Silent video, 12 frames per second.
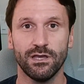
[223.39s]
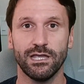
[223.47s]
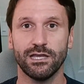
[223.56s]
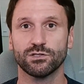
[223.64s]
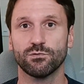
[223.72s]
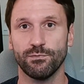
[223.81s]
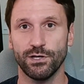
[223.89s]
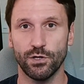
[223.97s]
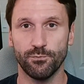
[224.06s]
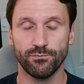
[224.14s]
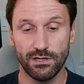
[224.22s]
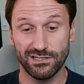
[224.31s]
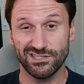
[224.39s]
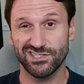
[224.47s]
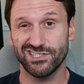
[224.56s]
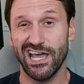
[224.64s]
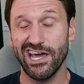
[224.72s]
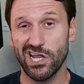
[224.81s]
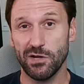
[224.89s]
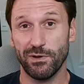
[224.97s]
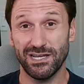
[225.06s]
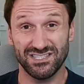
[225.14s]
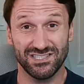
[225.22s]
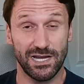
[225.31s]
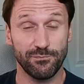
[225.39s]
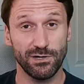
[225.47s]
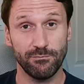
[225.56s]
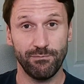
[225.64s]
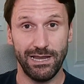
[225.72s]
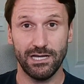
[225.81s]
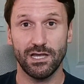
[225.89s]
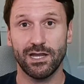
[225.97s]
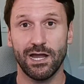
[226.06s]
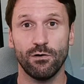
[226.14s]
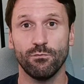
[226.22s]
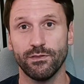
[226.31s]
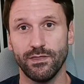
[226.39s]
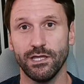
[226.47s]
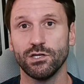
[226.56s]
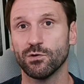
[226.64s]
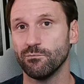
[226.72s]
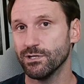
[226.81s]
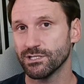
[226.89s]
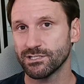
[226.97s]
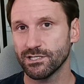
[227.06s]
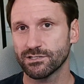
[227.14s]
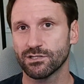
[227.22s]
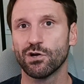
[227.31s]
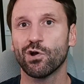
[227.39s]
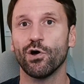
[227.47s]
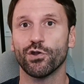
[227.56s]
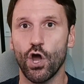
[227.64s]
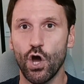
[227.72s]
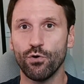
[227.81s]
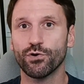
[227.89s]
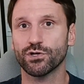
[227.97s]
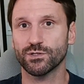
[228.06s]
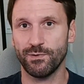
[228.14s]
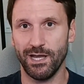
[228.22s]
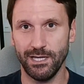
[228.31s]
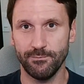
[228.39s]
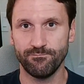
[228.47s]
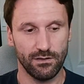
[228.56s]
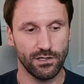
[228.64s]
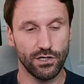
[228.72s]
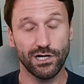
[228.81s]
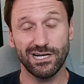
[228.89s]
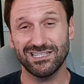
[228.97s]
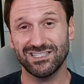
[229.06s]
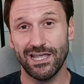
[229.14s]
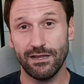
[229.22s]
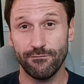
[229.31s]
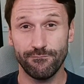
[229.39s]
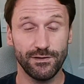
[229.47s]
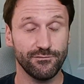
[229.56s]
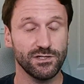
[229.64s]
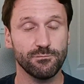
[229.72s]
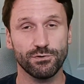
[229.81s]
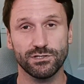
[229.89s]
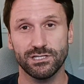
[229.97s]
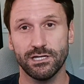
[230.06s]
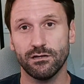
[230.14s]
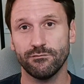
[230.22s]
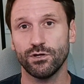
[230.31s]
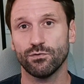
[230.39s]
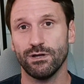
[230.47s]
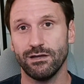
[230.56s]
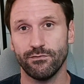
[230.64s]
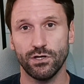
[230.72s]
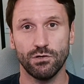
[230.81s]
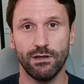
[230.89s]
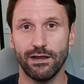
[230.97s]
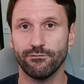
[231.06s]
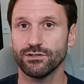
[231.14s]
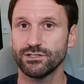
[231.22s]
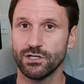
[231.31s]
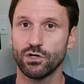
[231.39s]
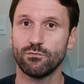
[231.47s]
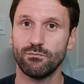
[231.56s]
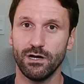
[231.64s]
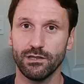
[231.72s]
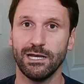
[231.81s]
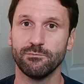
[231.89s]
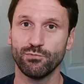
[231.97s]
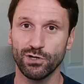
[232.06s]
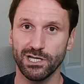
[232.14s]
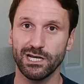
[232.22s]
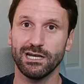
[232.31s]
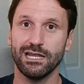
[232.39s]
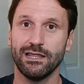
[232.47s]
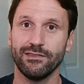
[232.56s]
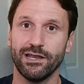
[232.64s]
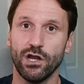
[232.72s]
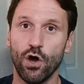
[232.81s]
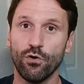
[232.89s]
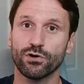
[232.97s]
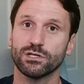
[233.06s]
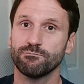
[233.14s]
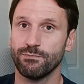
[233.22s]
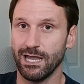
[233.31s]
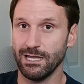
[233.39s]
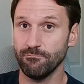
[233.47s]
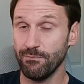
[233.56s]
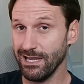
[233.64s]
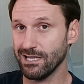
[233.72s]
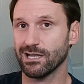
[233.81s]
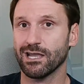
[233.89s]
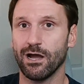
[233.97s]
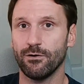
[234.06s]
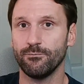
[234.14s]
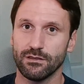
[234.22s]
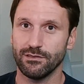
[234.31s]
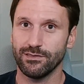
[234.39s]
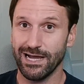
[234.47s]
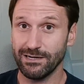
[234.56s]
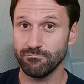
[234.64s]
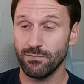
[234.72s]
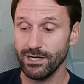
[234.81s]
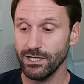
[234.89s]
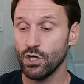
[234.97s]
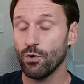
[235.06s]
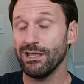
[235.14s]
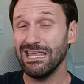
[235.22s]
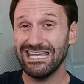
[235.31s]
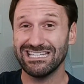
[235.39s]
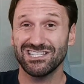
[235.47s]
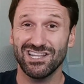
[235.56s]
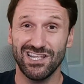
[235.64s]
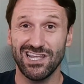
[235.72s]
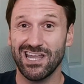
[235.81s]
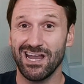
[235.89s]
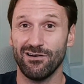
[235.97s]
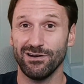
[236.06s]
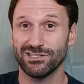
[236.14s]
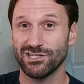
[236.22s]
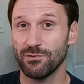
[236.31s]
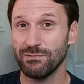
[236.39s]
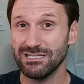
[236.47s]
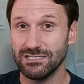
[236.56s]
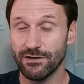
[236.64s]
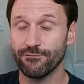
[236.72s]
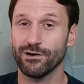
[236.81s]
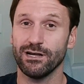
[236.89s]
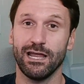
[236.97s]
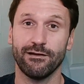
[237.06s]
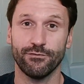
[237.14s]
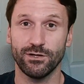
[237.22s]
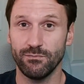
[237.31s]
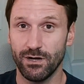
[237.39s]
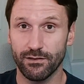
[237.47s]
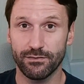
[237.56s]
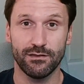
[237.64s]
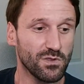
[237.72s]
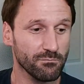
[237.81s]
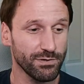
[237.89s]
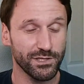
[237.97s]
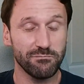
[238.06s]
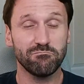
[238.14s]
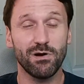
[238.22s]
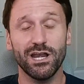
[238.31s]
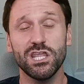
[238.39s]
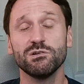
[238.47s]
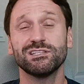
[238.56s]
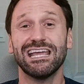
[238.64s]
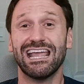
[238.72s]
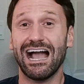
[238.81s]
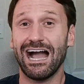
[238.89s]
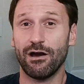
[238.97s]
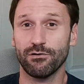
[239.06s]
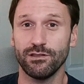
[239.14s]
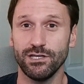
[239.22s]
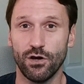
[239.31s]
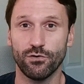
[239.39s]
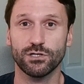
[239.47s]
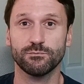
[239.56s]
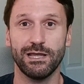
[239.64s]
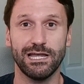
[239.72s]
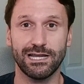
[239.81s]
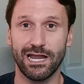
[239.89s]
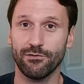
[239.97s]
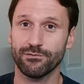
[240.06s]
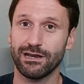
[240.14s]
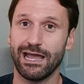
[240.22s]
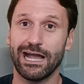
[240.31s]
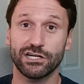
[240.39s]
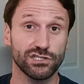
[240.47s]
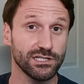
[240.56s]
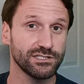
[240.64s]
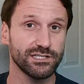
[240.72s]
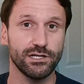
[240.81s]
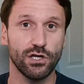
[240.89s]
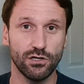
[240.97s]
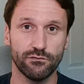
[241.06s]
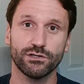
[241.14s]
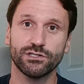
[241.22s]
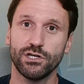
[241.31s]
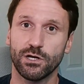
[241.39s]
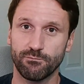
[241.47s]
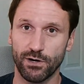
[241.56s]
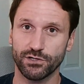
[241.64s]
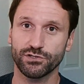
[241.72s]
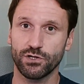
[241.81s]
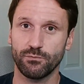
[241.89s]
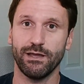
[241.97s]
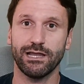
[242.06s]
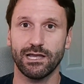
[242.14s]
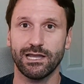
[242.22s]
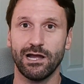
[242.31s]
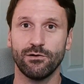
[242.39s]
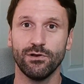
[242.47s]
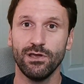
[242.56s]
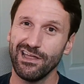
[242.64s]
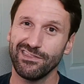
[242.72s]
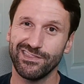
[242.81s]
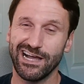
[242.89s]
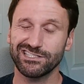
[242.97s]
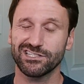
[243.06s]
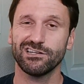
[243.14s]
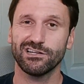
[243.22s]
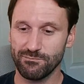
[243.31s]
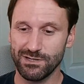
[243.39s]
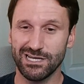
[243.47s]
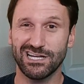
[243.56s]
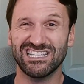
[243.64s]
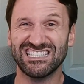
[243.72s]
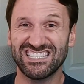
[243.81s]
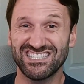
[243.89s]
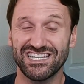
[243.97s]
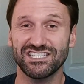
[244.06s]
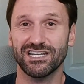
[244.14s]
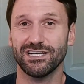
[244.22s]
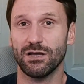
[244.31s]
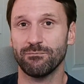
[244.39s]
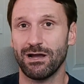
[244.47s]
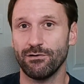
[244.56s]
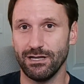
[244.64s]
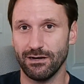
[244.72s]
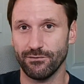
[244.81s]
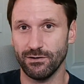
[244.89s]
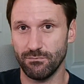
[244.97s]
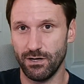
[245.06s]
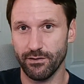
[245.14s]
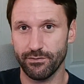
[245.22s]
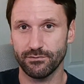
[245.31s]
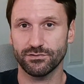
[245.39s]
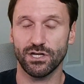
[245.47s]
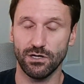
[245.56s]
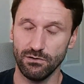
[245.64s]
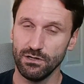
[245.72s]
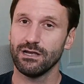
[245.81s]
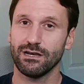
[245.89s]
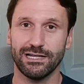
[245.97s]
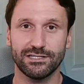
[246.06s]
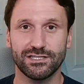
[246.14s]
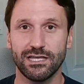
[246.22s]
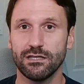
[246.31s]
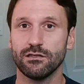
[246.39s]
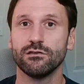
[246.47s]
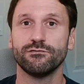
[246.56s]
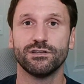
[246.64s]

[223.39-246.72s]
Here's what we do. Set up a separate bank account within your business called owner's pay. You're going to take 50% of your revenue every single month and put it in that owner's pay bank account. That money going into the account is going to be different every month. But the money you take out of the owner's pay account and actually send over to your personal bank account, that's going to be a consistent amount every month. So let's say that you've